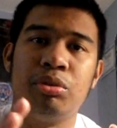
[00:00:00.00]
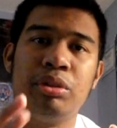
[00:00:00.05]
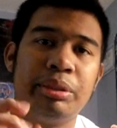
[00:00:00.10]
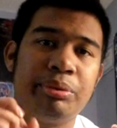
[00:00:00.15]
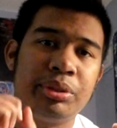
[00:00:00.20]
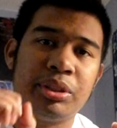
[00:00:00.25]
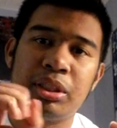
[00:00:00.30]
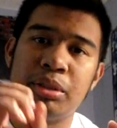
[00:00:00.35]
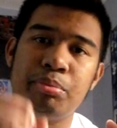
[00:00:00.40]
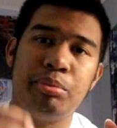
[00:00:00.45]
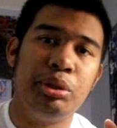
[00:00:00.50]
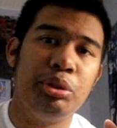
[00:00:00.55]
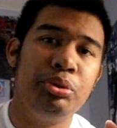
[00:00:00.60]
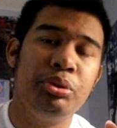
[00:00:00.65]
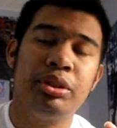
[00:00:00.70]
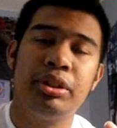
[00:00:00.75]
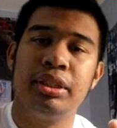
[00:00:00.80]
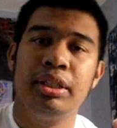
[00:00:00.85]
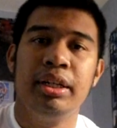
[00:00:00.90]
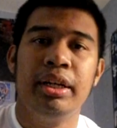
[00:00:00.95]
It was on mute,
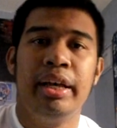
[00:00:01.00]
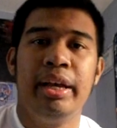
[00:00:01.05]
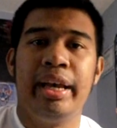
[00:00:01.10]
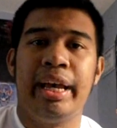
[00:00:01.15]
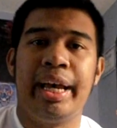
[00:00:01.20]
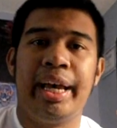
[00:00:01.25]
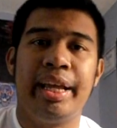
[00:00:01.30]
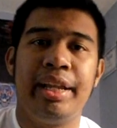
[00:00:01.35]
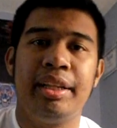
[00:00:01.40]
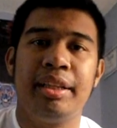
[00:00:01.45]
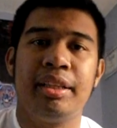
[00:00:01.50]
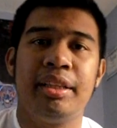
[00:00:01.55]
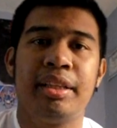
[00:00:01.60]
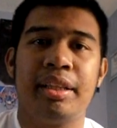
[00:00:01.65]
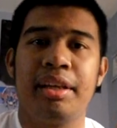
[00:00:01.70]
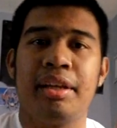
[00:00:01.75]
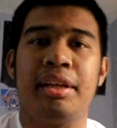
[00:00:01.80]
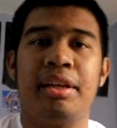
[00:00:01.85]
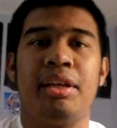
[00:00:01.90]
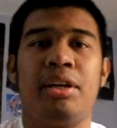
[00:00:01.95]
and
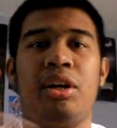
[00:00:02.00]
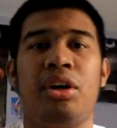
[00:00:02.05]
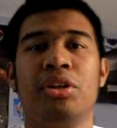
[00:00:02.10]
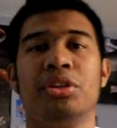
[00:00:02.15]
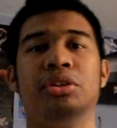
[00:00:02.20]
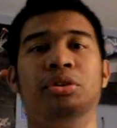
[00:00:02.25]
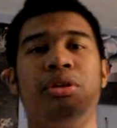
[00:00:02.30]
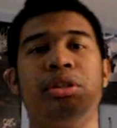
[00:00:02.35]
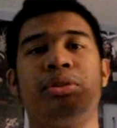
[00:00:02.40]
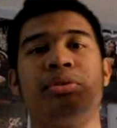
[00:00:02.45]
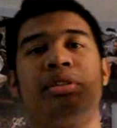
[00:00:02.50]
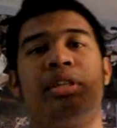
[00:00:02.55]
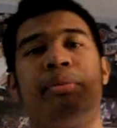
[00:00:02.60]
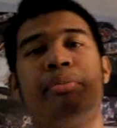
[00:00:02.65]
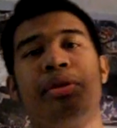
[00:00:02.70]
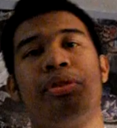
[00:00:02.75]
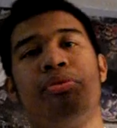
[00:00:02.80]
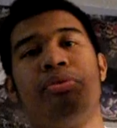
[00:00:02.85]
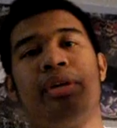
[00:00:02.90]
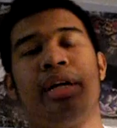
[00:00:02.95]
all the noise was
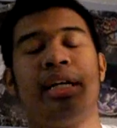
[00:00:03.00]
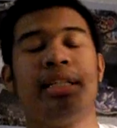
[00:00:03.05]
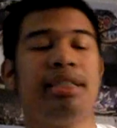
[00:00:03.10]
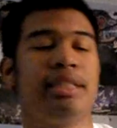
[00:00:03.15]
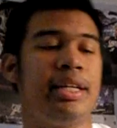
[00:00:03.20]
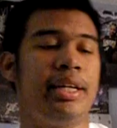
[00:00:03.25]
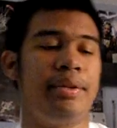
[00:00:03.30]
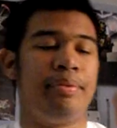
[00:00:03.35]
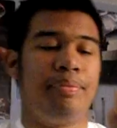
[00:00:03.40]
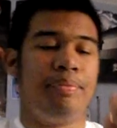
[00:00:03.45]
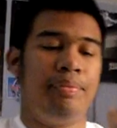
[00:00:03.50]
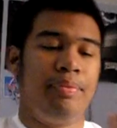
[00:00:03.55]
coming through the headset.